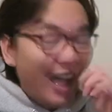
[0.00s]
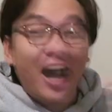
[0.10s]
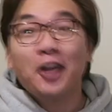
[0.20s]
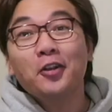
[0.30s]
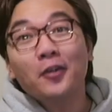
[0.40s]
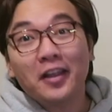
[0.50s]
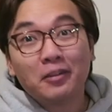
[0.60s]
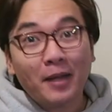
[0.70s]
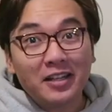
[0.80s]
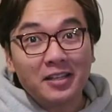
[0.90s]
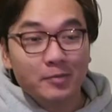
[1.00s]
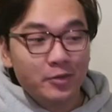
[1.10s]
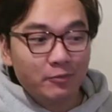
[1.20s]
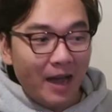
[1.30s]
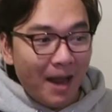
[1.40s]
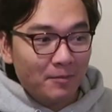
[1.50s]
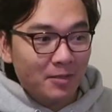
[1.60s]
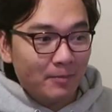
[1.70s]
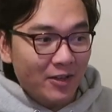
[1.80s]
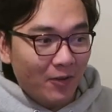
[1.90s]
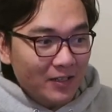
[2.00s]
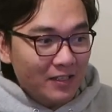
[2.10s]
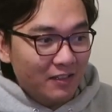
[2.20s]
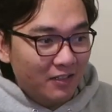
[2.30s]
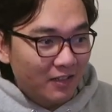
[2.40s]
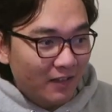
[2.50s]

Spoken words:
I don't expect them to rap, to be honest.